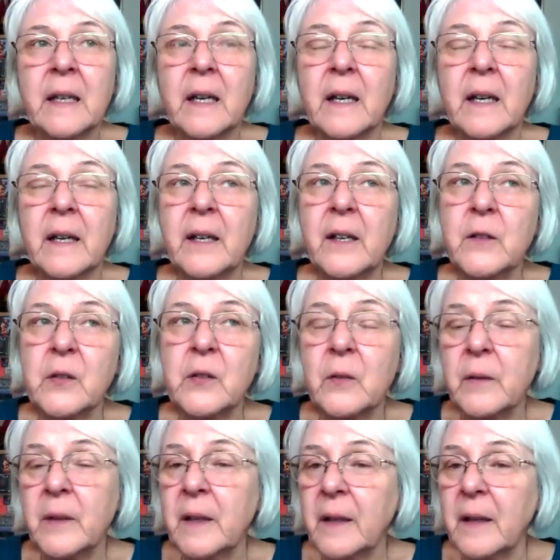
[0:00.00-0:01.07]
a,
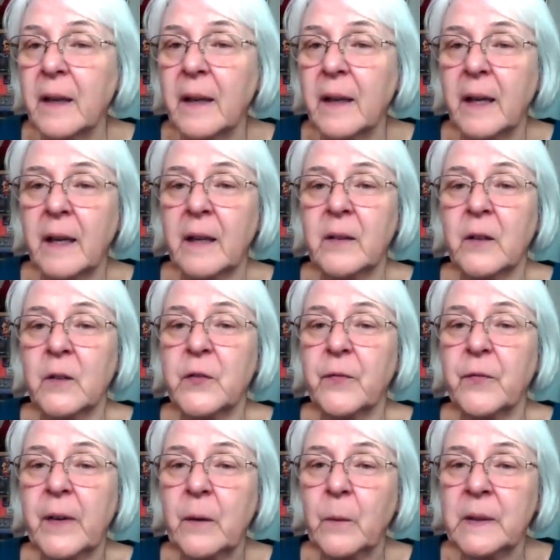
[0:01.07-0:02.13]
history and there's
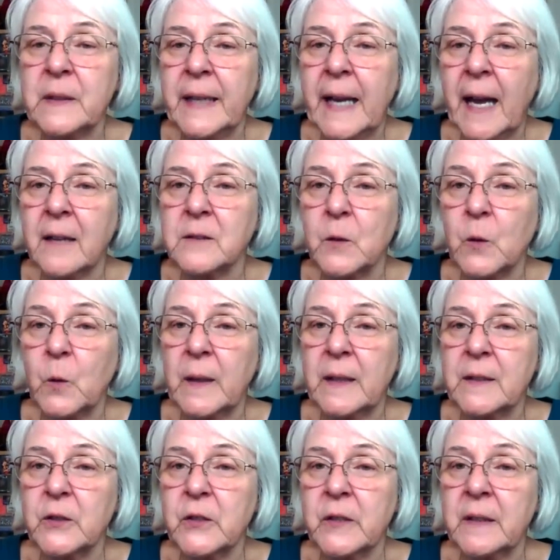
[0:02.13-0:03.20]
frequently asked
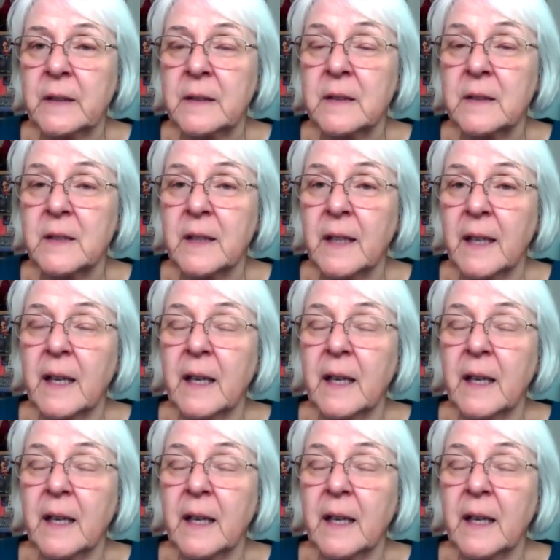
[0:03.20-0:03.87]
questions.